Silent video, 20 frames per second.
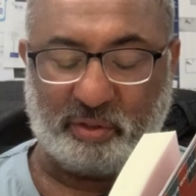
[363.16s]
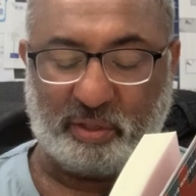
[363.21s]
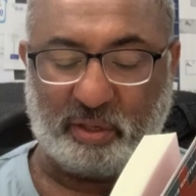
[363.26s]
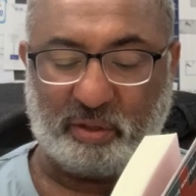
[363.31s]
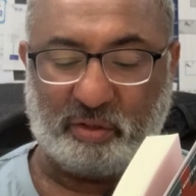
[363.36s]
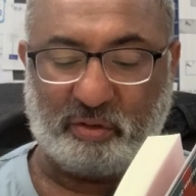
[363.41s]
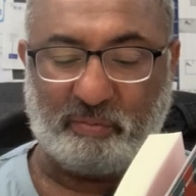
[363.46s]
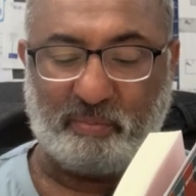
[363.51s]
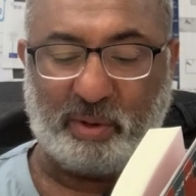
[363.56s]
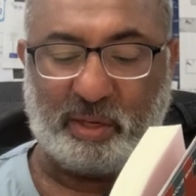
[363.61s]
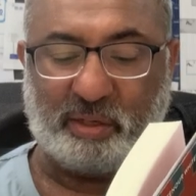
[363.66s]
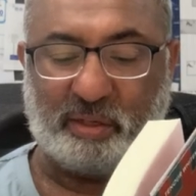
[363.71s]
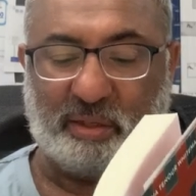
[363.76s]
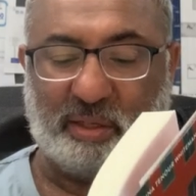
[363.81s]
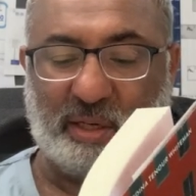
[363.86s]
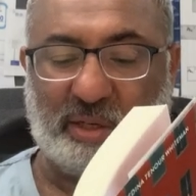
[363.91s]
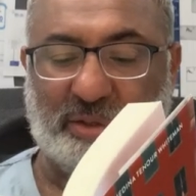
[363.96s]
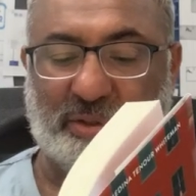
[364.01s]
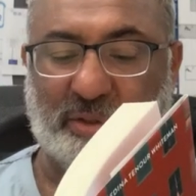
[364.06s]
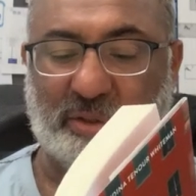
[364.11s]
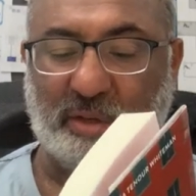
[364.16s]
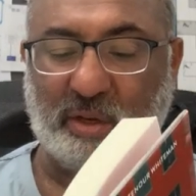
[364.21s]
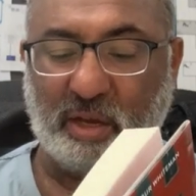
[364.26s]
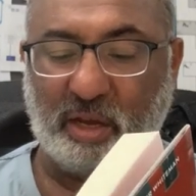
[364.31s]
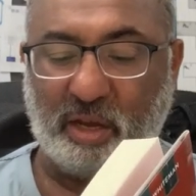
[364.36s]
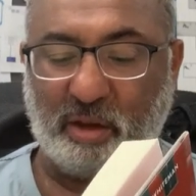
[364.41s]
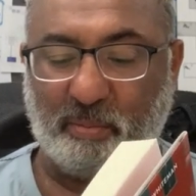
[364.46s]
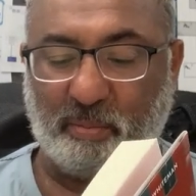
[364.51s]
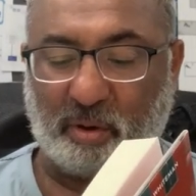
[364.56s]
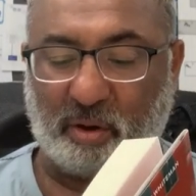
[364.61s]
sense of meditation,
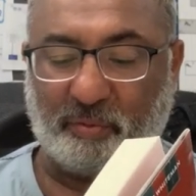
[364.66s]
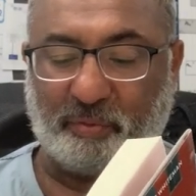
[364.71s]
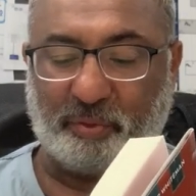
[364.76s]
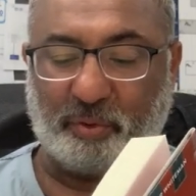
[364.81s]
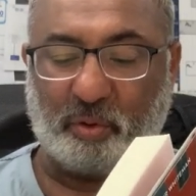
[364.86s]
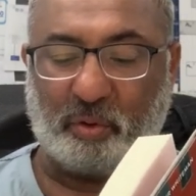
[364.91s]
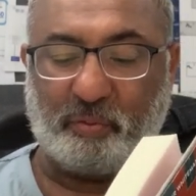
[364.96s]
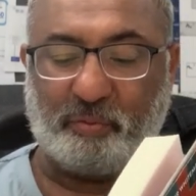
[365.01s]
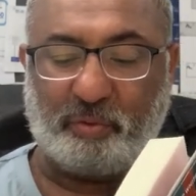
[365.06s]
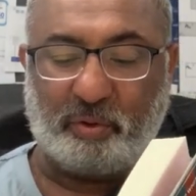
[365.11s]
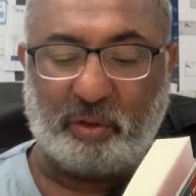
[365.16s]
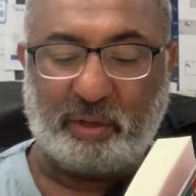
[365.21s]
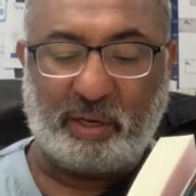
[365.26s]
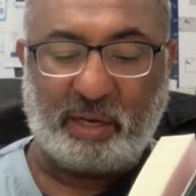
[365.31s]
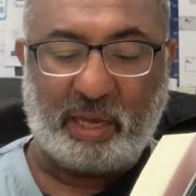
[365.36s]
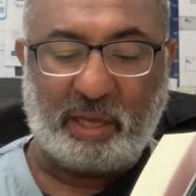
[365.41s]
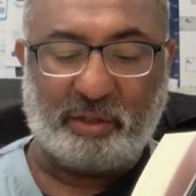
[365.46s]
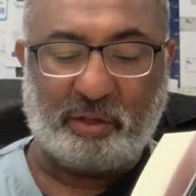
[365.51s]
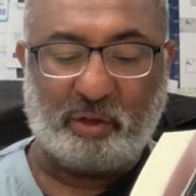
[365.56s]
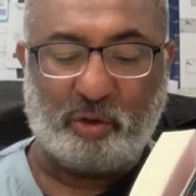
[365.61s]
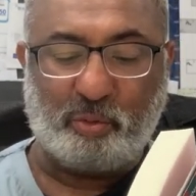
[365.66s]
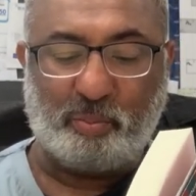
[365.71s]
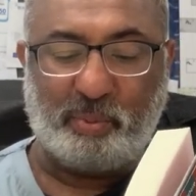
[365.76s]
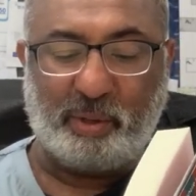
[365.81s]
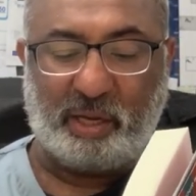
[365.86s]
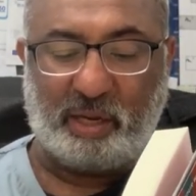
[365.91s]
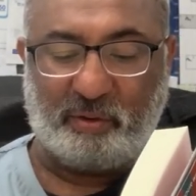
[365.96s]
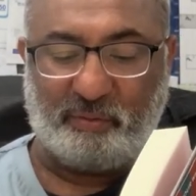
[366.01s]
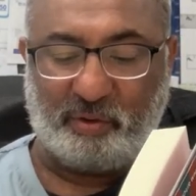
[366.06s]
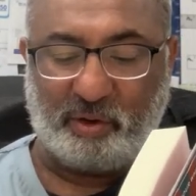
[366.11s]
but of thoughtful and ethical
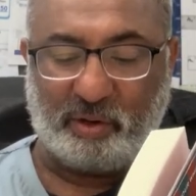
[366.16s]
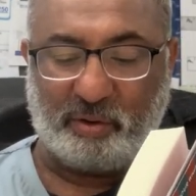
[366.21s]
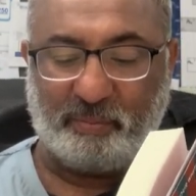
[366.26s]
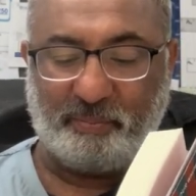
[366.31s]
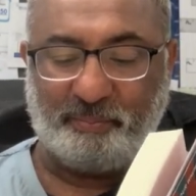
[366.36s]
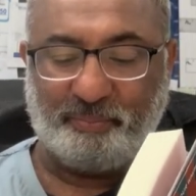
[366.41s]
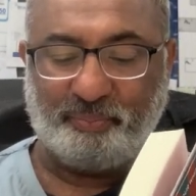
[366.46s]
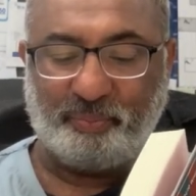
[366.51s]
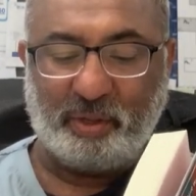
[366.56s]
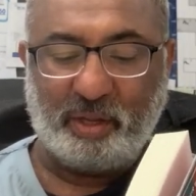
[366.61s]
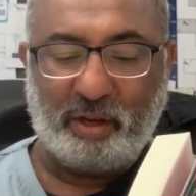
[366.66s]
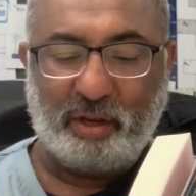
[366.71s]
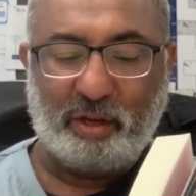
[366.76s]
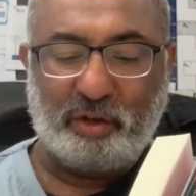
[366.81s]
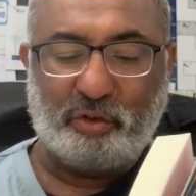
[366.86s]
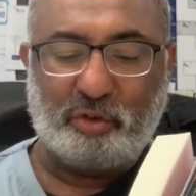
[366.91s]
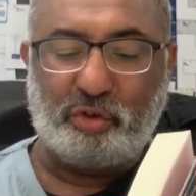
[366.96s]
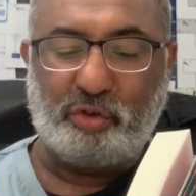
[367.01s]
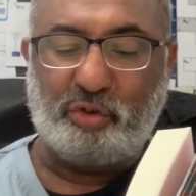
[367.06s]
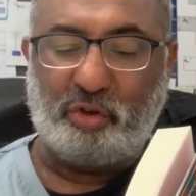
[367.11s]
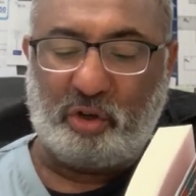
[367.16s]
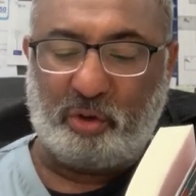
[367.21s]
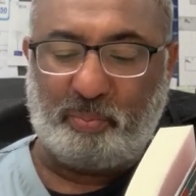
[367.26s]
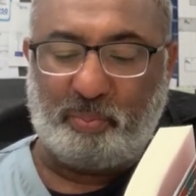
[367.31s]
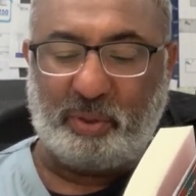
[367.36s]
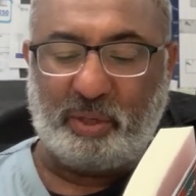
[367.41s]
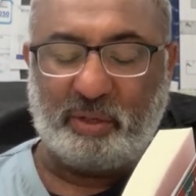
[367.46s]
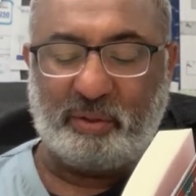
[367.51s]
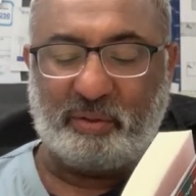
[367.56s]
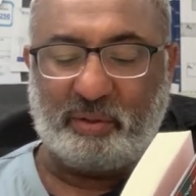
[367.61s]
behaviour. To
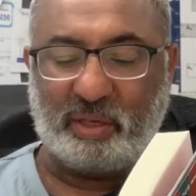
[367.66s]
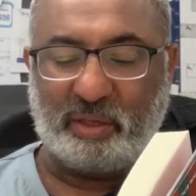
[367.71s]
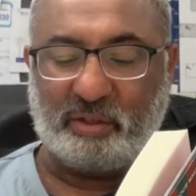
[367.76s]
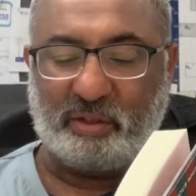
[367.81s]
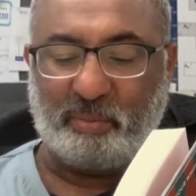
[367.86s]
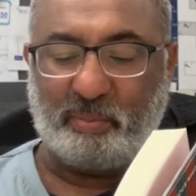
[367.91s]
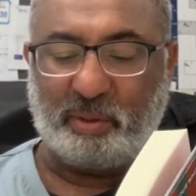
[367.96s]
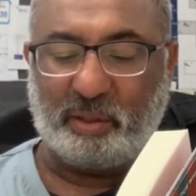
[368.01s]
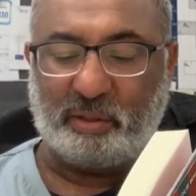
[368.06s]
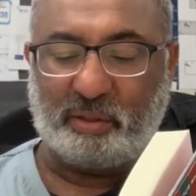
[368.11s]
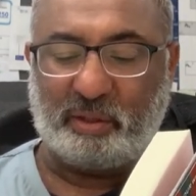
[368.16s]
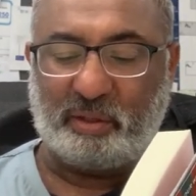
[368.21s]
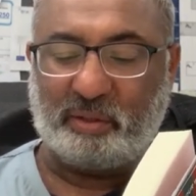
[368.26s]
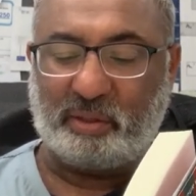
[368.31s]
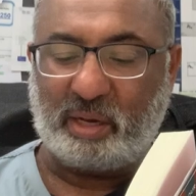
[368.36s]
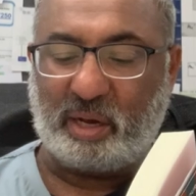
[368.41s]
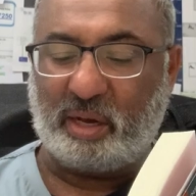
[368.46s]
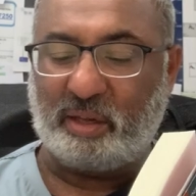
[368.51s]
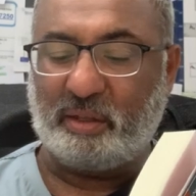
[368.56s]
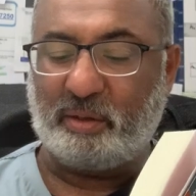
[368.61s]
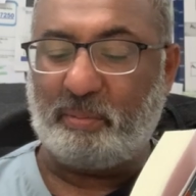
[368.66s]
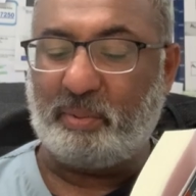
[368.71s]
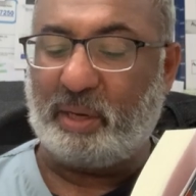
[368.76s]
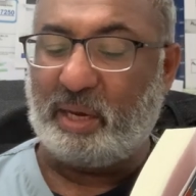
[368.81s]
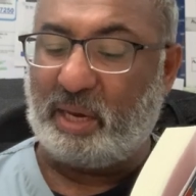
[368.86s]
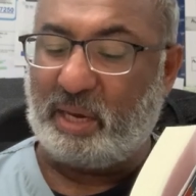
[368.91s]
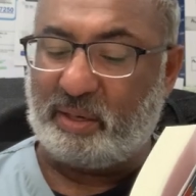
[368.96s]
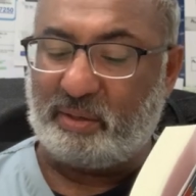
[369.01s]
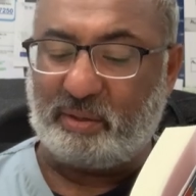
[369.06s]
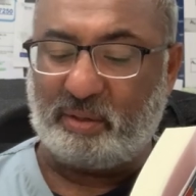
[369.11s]
European sensibilities, adab
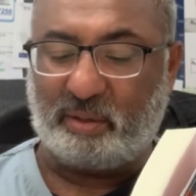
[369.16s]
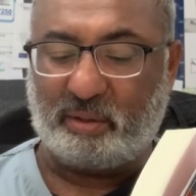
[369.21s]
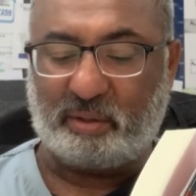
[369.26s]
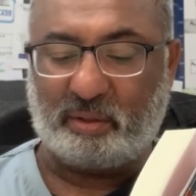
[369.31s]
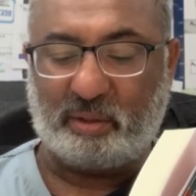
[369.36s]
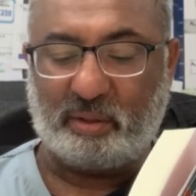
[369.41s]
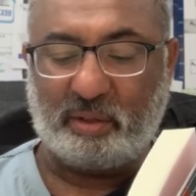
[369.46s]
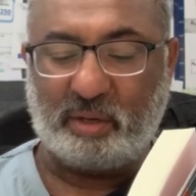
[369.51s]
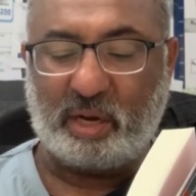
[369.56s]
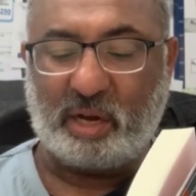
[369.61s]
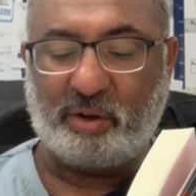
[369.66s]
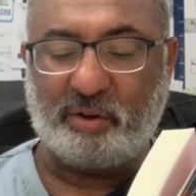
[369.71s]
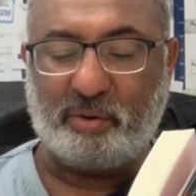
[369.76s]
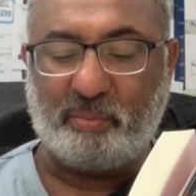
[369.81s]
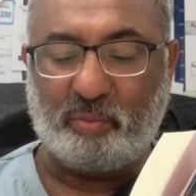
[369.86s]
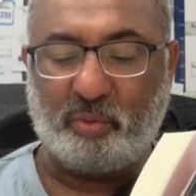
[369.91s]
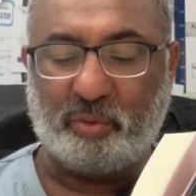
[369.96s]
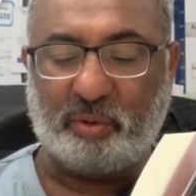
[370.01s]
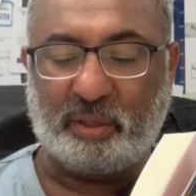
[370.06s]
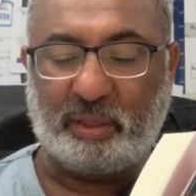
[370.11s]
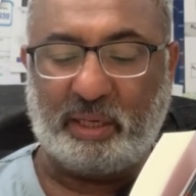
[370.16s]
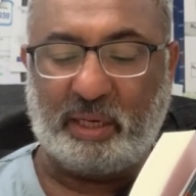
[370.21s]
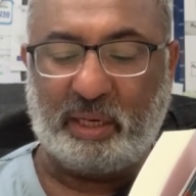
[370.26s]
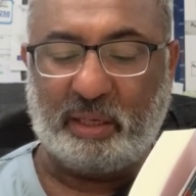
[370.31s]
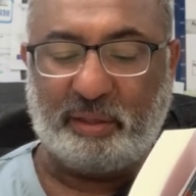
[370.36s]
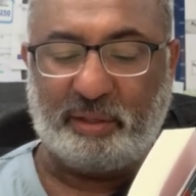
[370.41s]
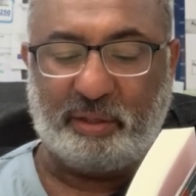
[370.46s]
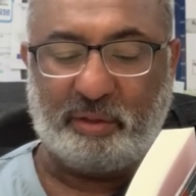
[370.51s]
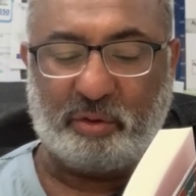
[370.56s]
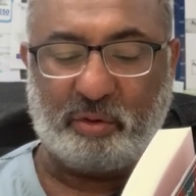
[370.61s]
isn't a remotely
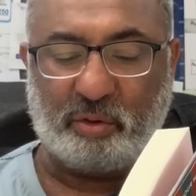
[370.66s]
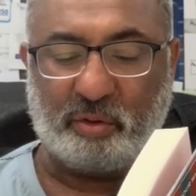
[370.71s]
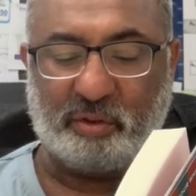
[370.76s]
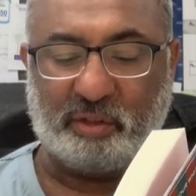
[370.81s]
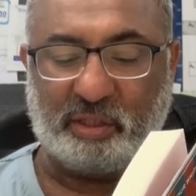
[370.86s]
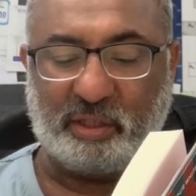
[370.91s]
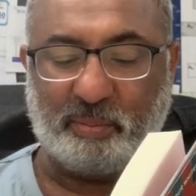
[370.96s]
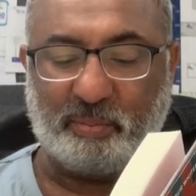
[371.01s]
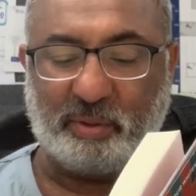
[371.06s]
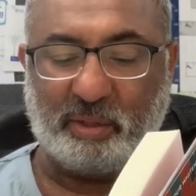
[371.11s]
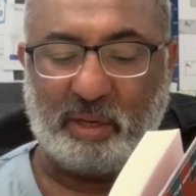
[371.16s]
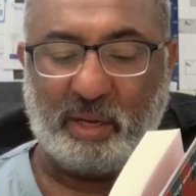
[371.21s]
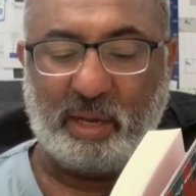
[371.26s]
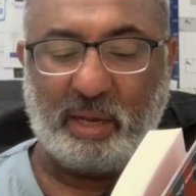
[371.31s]
alien concept.